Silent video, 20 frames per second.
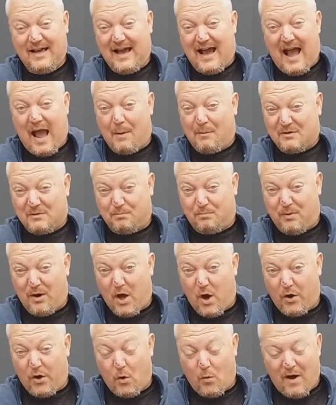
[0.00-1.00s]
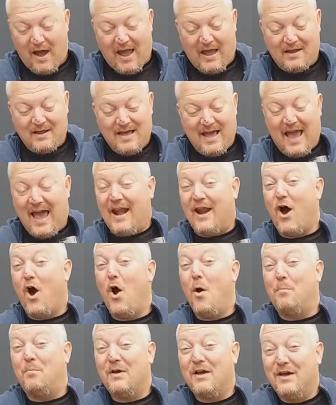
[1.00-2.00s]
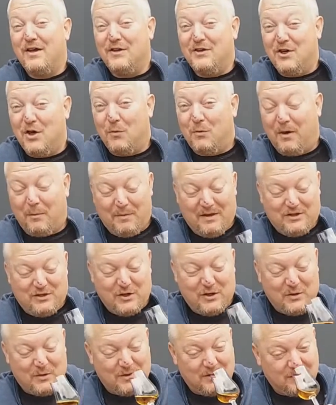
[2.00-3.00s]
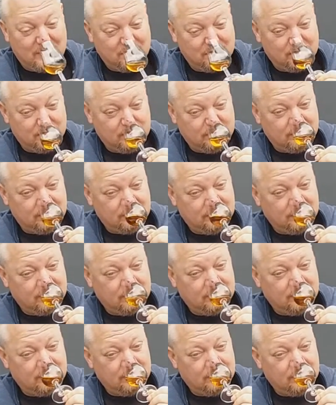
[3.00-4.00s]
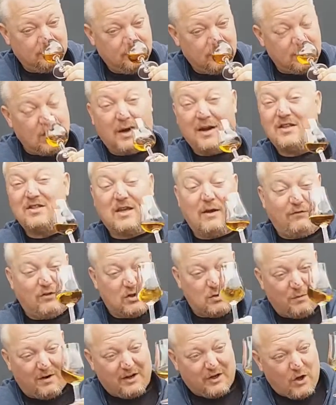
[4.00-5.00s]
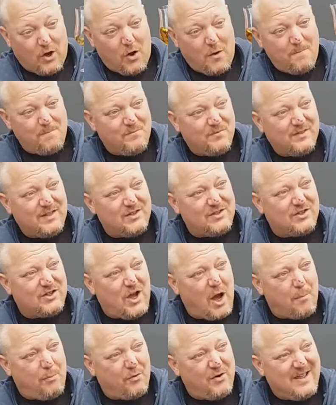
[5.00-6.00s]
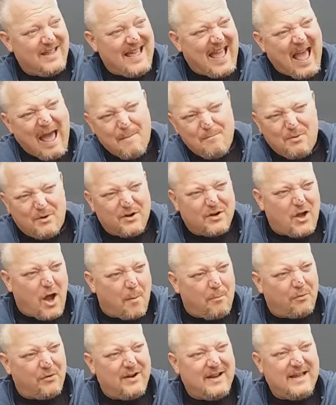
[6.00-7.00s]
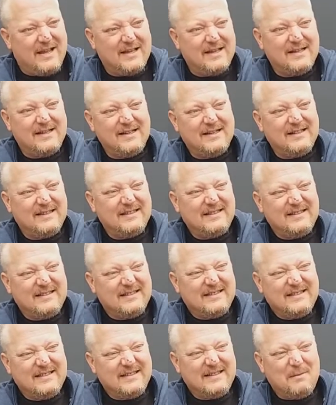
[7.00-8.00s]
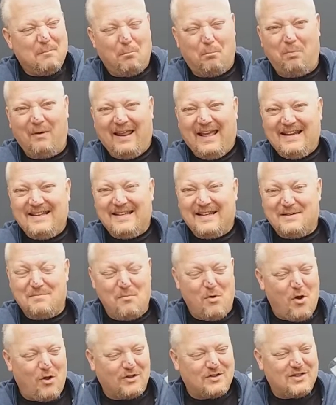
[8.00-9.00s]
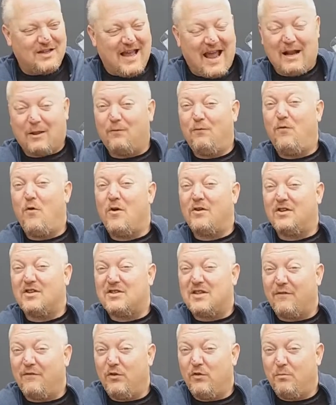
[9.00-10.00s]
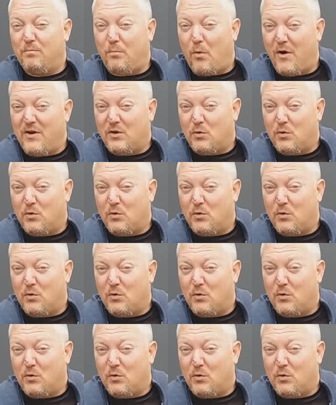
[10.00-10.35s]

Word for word: I was blown away. And I hope you will be too. So let's give this one a go. This coppery, amber coppery blended malt at 47.1%